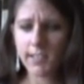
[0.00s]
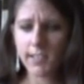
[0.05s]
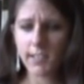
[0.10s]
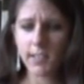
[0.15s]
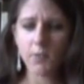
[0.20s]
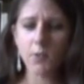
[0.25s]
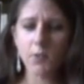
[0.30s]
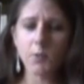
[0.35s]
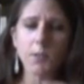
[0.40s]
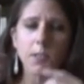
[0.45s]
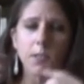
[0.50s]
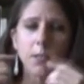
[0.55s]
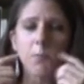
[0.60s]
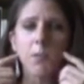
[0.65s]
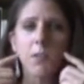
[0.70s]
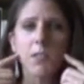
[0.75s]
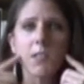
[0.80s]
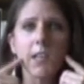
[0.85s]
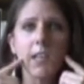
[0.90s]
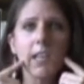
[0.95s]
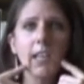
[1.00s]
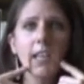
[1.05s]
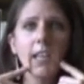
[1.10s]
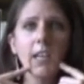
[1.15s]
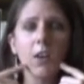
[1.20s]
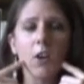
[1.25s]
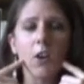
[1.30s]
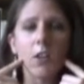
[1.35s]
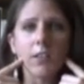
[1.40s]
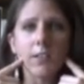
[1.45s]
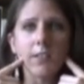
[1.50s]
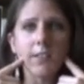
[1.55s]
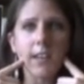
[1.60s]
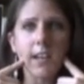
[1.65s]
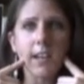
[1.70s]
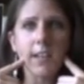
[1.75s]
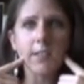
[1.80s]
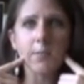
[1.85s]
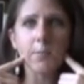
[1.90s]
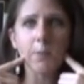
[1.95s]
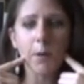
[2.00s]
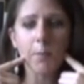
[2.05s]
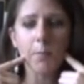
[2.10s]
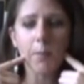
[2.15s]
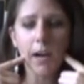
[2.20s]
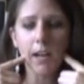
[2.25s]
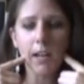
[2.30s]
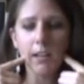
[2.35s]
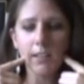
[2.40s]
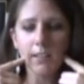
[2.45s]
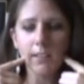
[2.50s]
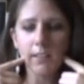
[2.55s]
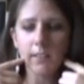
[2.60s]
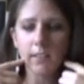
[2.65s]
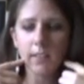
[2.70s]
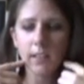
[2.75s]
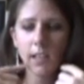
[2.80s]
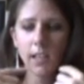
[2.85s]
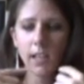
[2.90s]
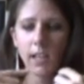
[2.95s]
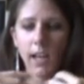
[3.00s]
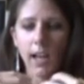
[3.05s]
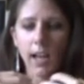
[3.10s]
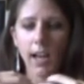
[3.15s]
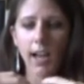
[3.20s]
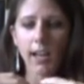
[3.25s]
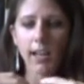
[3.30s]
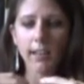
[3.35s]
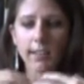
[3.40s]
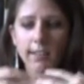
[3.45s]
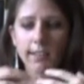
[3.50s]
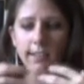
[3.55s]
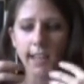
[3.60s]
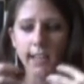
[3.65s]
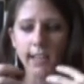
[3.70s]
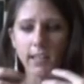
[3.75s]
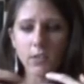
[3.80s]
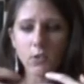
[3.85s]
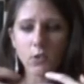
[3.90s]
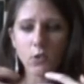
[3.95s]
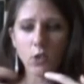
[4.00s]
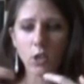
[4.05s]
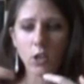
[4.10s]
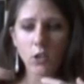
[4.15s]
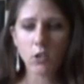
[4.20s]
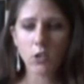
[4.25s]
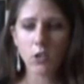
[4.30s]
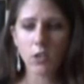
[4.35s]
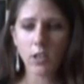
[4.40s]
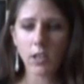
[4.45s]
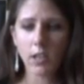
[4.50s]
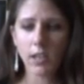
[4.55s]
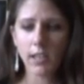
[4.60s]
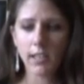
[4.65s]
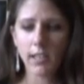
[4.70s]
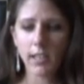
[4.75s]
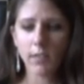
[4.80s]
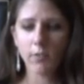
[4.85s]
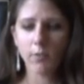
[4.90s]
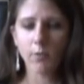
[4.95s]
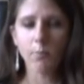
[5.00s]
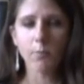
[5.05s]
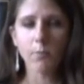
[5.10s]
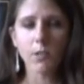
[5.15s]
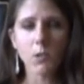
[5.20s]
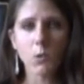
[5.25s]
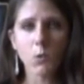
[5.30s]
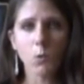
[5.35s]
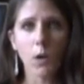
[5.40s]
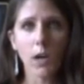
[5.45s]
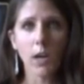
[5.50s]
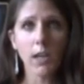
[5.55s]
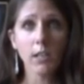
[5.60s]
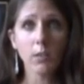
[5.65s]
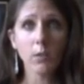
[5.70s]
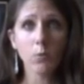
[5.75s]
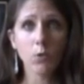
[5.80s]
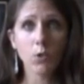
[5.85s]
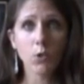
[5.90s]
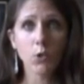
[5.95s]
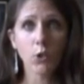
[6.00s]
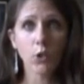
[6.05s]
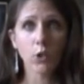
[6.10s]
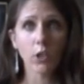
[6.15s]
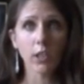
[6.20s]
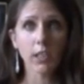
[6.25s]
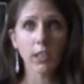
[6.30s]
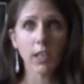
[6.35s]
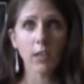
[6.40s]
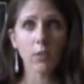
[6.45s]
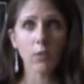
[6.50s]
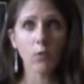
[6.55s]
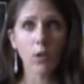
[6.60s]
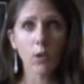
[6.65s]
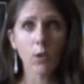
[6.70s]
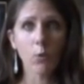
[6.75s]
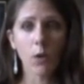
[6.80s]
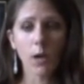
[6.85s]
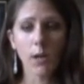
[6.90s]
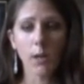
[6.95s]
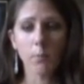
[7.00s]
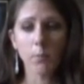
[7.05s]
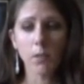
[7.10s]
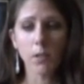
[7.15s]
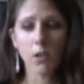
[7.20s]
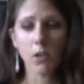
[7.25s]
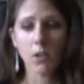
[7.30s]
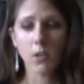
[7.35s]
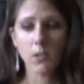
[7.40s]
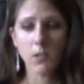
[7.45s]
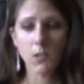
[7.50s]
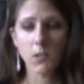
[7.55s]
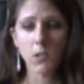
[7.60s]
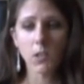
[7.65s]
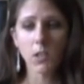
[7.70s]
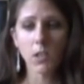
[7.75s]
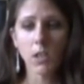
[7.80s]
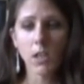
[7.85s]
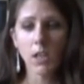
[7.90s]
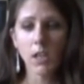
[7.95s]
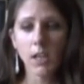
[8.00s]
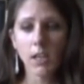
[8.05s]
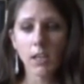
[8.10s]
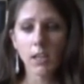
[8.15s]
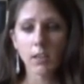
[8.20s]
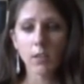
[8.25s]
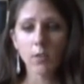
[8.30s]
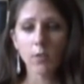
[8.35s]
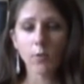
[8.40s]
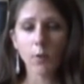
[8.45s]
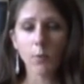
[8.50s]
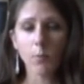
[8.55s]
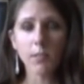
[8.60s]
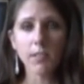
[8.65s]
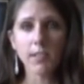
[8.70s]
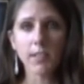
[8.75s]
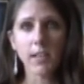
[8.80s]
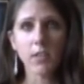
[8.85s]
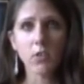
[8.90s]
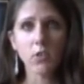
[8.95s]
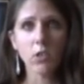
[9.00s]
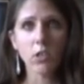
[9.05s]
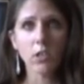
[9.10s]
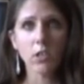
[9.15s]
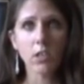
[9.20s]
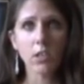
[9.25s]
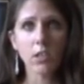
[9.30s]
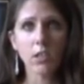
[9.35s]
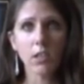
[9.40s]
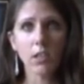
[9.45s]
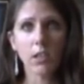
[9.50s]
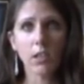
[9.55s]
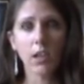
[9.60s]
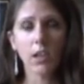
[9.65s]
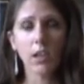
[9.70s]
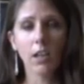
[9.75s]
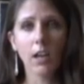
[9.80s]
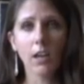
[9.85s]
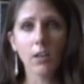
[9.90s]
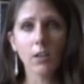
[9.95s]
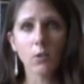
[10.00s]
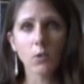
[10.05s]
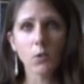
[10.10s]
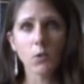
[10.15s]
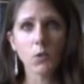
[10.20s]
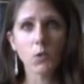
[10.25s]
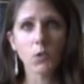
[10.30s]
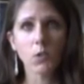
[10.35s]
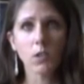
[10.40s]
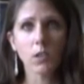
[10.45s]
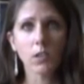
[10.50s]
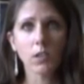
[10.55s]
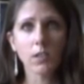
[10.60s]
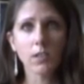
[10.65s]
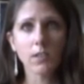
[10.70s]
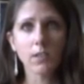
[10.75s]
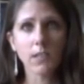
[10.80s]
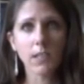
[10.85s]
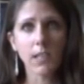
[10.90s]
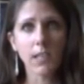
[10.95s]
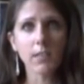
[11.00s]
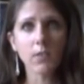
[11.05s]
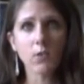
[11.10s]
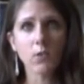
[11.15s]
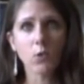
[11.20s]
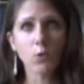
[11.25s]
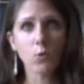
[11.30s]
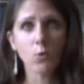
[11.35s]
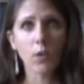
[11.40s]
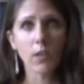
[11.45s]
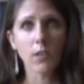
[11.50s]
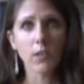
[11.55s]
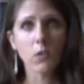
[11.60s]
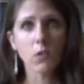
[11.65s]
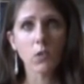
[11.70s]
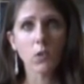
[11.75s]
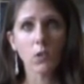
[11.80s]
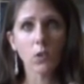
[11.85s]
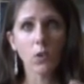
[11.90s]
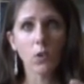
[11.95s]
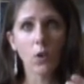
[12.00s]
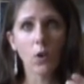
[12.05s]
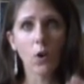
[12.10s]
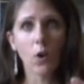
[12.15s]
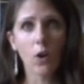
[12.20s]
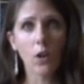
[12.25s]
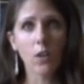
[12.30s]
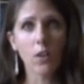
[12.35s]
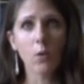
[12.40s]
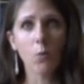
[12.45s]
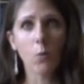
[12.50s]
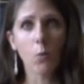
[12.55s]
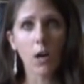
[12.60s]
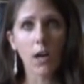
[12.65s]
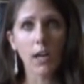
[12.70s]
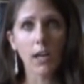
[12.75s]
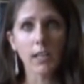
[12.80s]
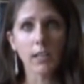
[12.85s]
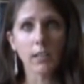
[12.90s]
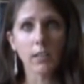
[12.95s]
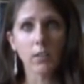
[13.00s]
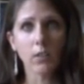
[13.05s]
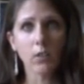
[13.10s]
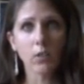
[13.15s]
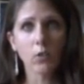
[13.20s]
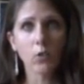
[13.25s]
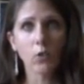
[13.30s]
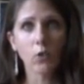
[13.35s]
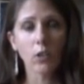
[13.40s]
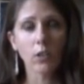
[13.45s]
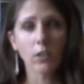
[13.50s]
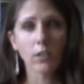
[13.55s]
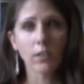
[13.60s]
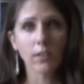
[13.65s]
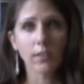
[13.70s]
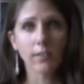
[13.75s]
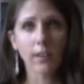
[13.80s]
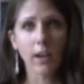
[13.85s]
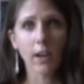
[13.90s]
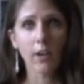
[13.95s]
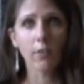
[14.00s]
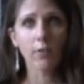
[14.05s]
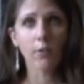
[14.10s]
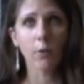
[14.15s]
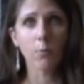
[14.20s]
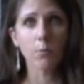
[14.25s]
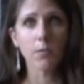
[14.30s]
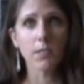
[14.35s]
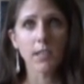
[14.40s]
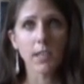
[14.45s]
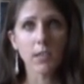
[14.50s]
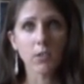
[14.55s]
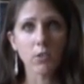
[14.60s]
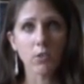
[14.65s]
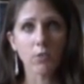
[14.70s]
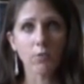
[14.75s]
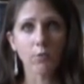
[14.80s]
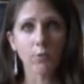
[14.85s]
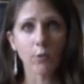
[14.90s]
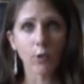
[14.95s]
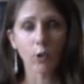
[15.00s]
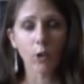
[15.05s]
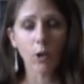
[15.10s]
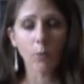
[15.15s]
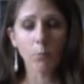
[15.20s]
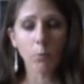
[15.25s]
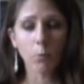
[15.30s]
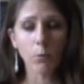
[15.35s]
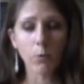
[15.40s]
gives me some acidity on the sides of my palate. And the tannin structure that I get from this wine, which you're going to get in red wine, because the fermentation allows the skins to rest on the wine during the entire fermentation for a couple